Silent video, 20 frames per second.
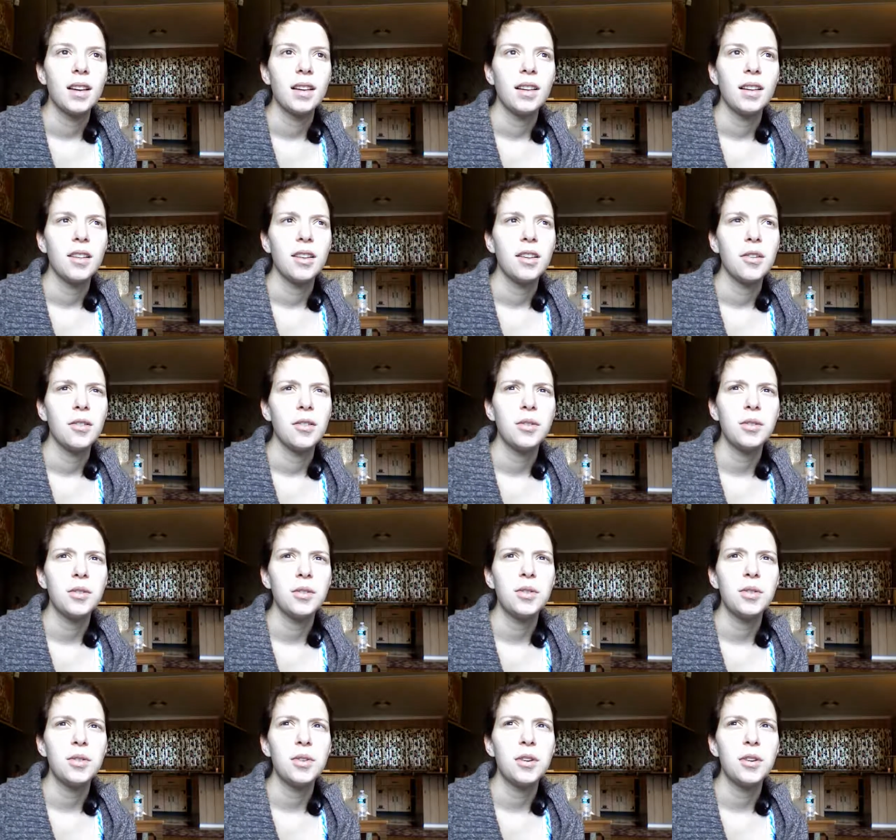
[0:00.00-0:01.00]
you know, you
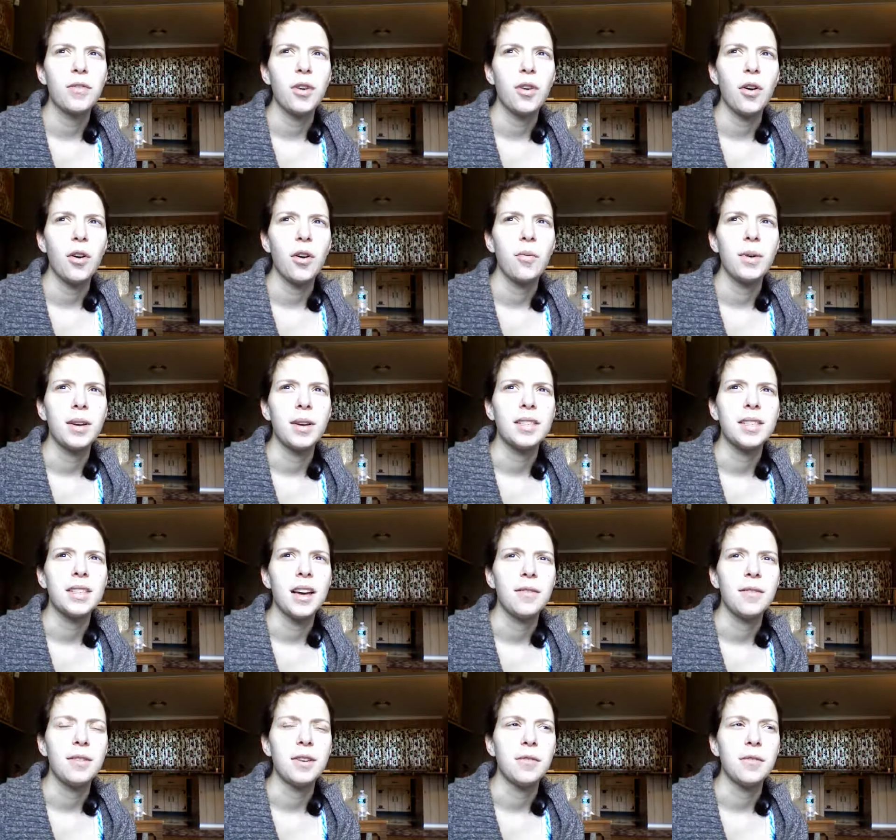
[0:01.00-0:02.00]
sort of always
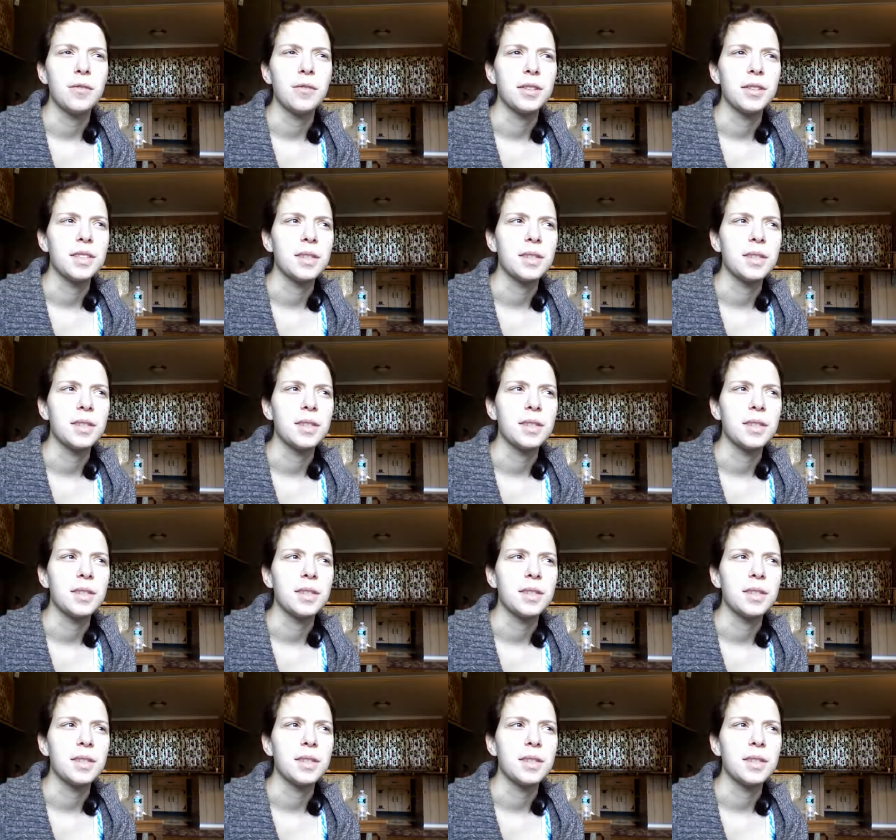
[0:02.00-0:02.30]
have different